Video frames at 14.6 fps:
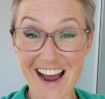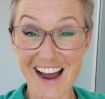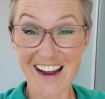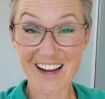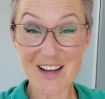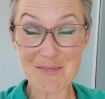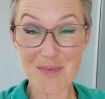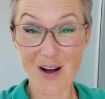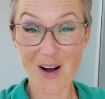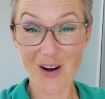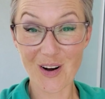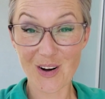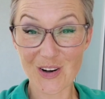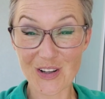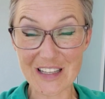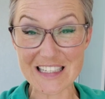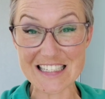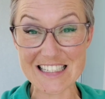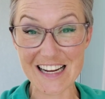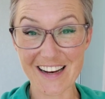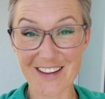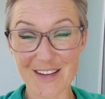I am all
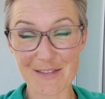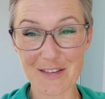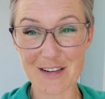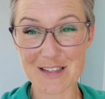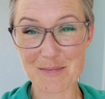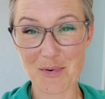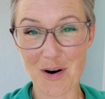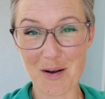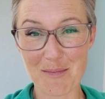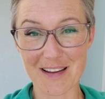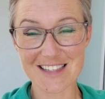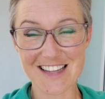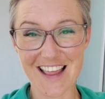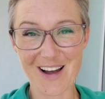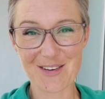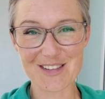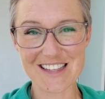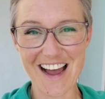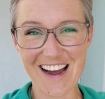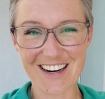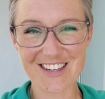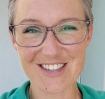done the first appointment. That was
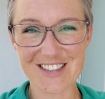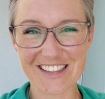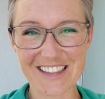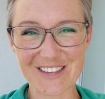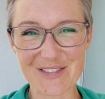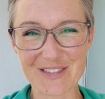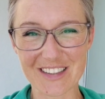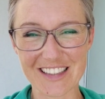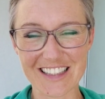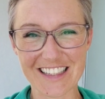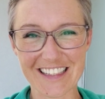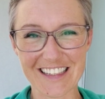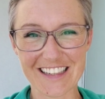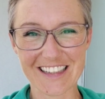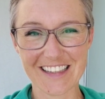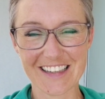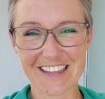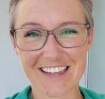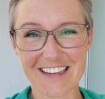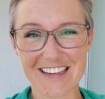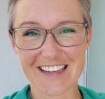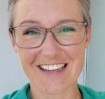actually really
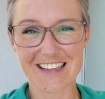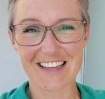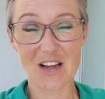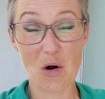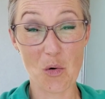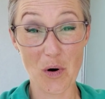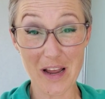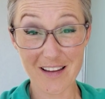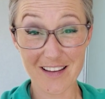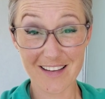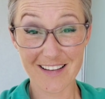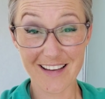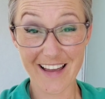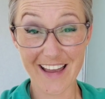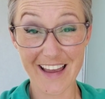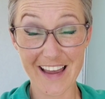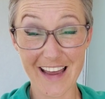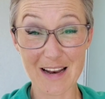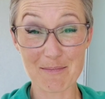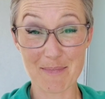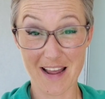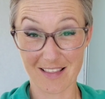quick
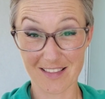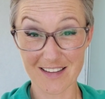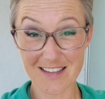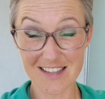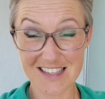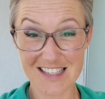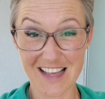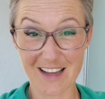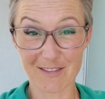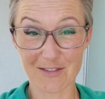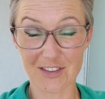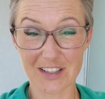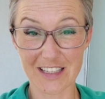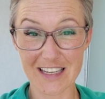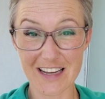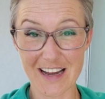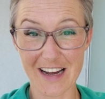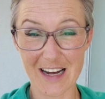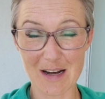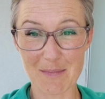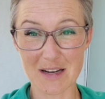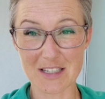and painless, thankfully.
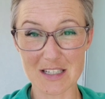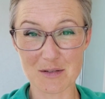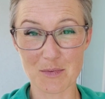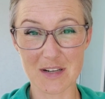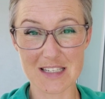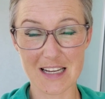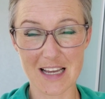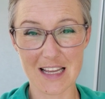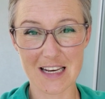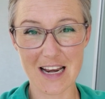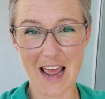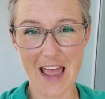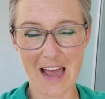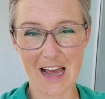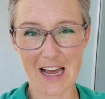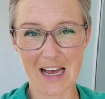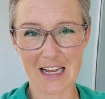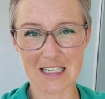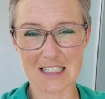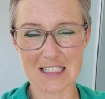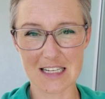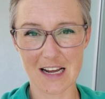Um, I just went in
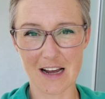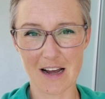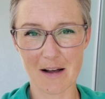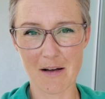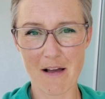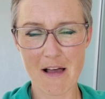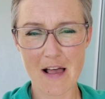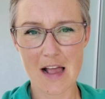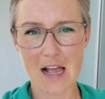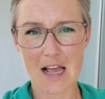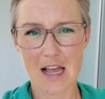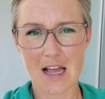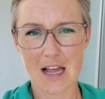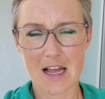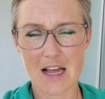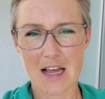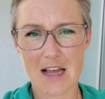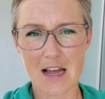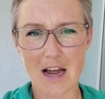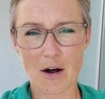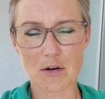and uh,